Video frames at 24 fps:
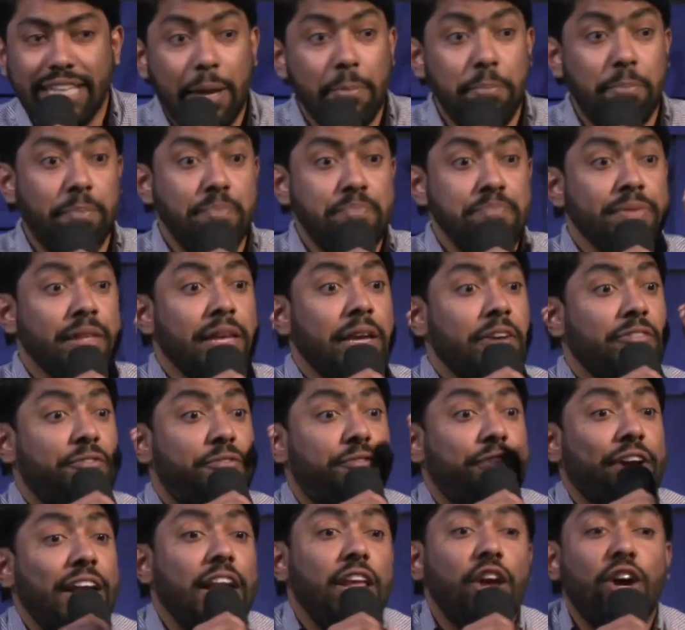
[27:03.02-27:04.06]
say,
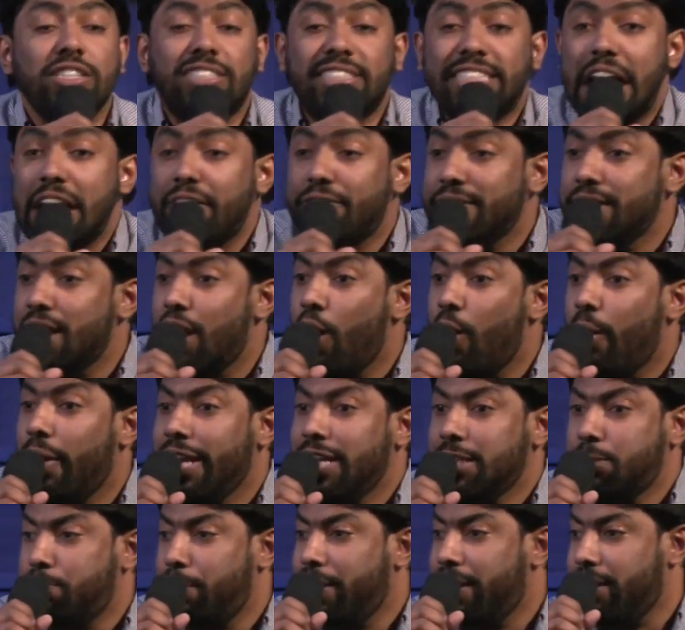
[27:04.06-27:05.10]
fill yourself with the
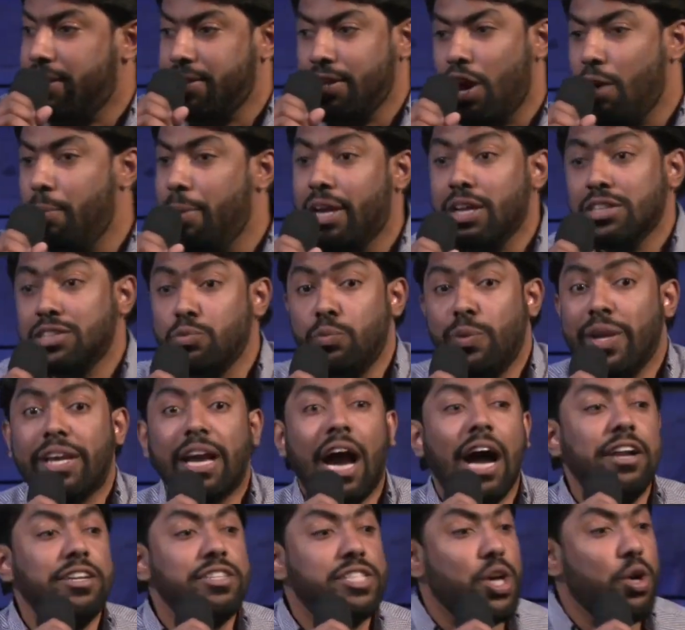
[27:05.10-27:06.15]
Holy Spirit. No, because we
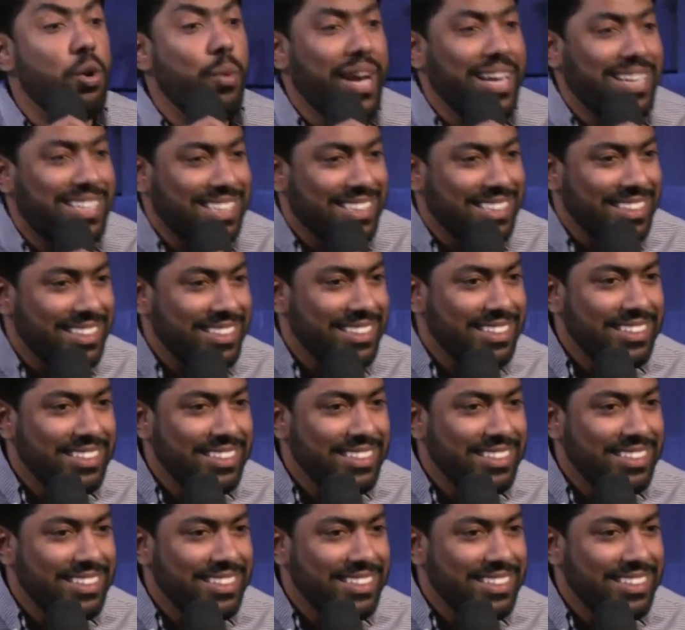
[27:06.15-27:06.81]
can't do it.